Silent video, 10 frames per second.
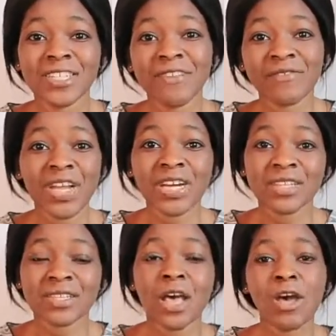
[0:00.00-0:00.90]
You can find
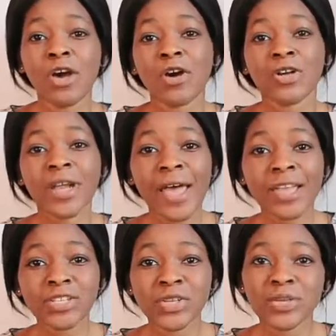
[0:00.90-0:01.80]
us on
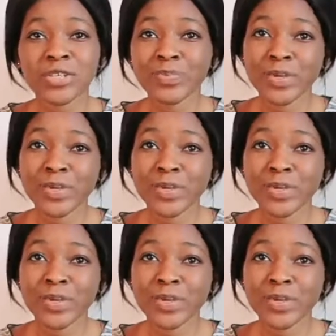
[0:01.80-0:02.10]
iTunes,